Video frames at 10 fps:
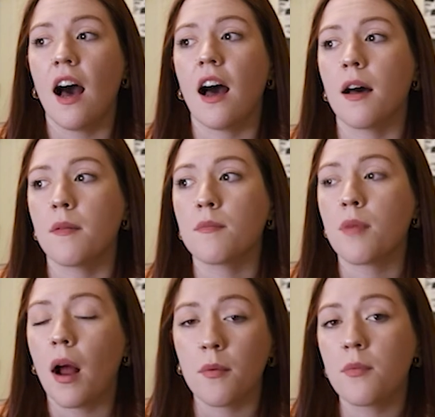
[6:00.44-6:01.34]

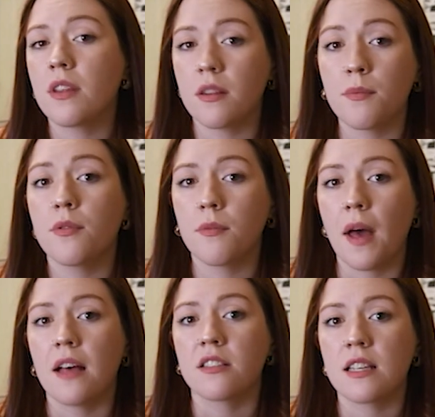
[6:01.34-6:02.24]
probably the
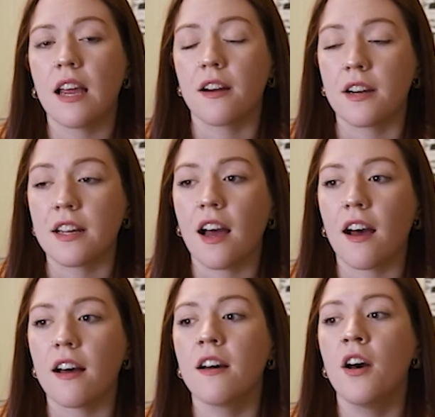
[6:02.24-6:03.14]
Budapest
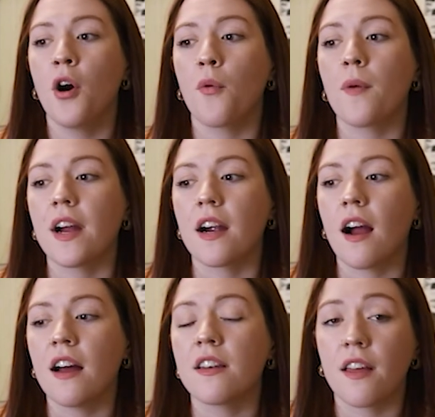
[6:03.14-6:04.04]
area, where
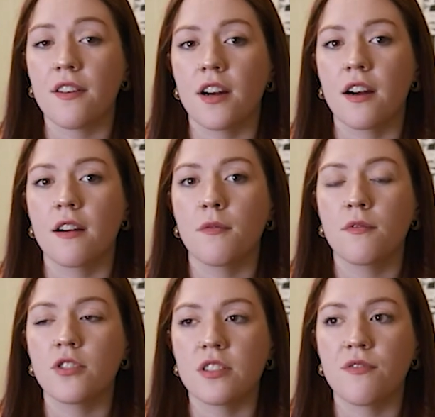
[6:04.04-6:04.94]
another
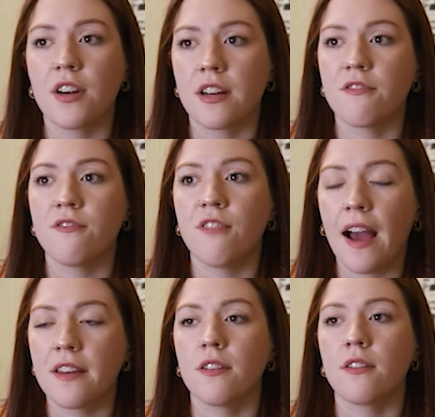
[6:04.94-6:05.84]
just very
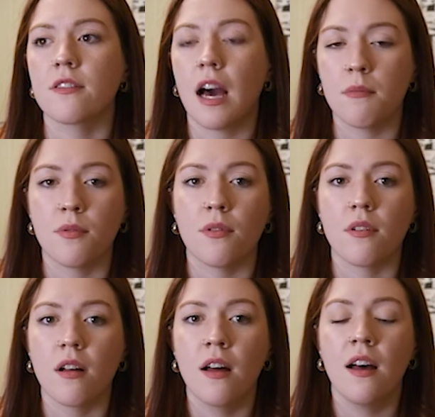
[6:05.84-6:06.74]
vital
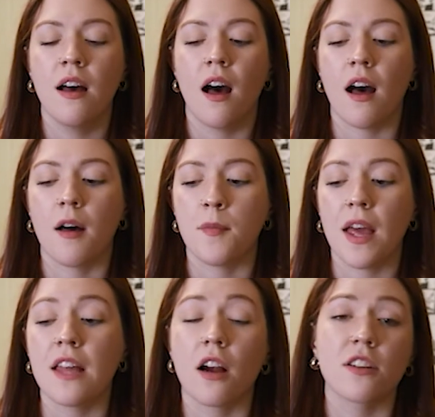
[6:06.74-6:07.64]
couple
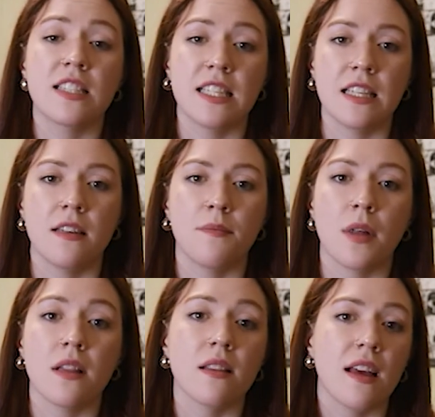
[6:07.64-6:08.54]
in our team
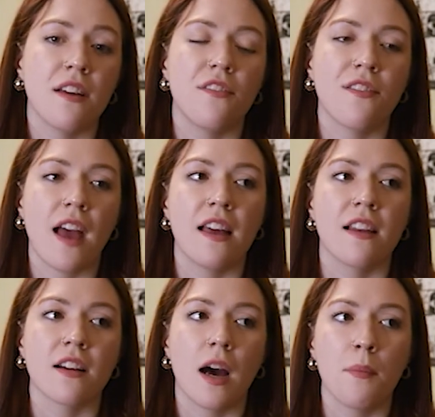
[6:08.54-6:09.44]
live, and
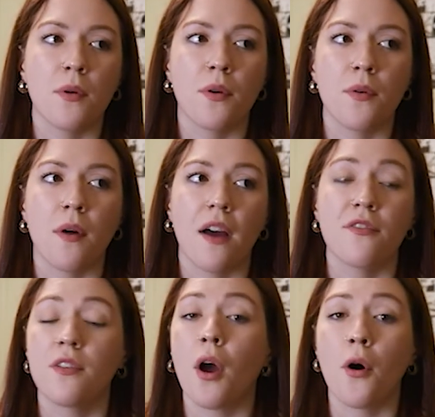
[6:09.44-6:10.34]
a couple who
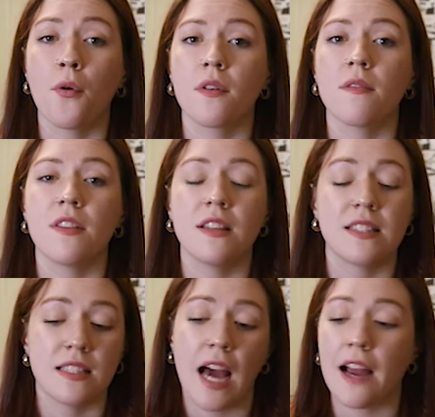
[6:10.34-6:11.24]
I've known this
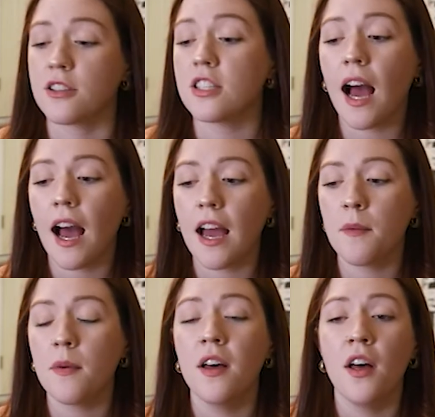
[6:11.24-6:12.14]
entire
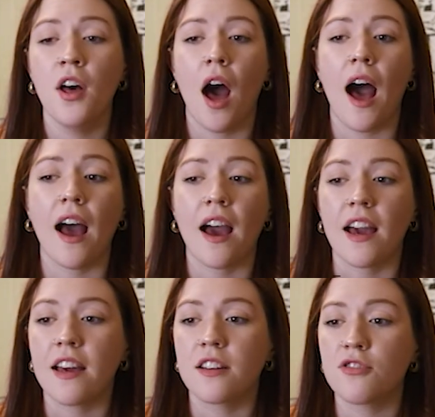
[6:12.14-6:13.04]
time.
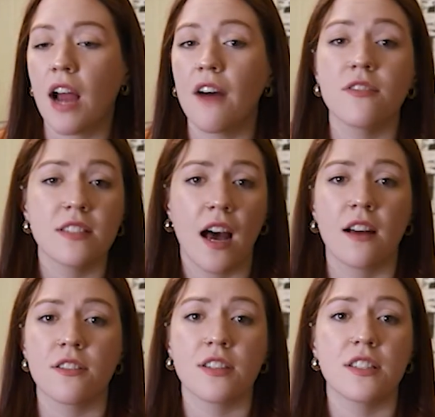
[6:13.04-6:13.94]
I traveled to
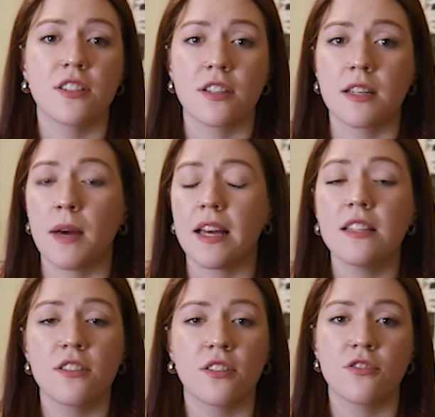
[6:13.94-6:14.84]
Hungary during my
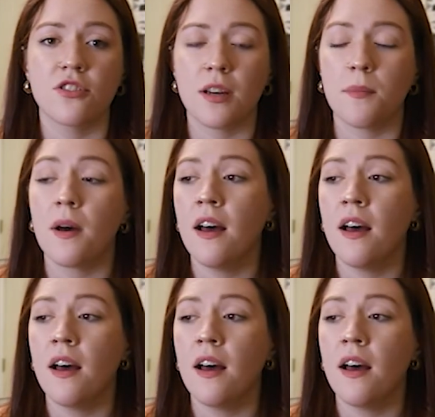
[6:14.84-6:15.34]
internship